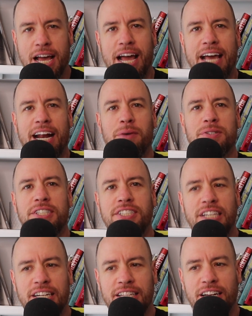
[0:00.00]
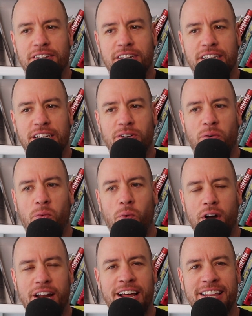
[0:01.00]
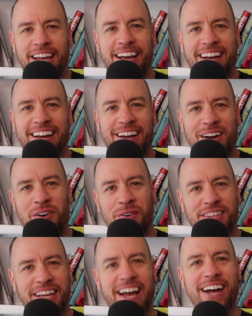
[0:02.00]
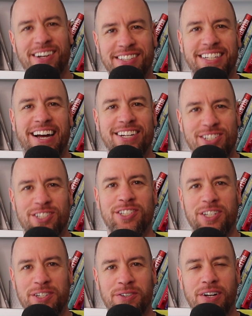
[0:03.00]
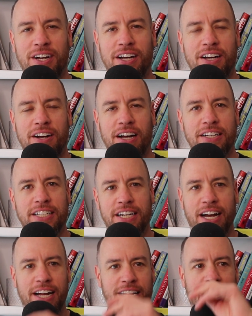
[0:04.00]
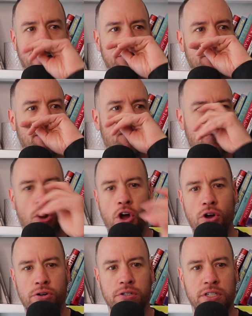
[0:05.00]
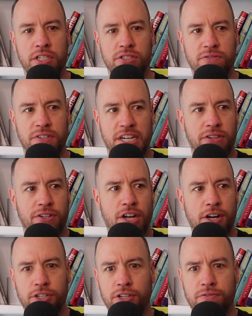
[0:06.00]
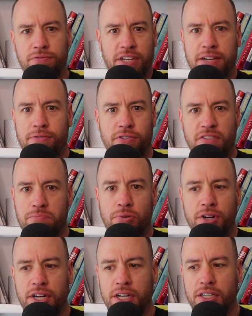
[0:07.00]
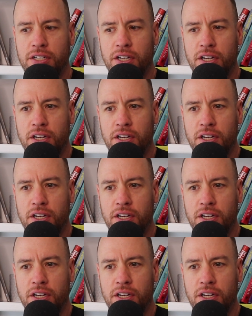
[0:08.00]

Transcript: And I was sitting there thinking, what the hell did I just do? Did I answer it wrong? Is vanilla not a good flavor of pudding?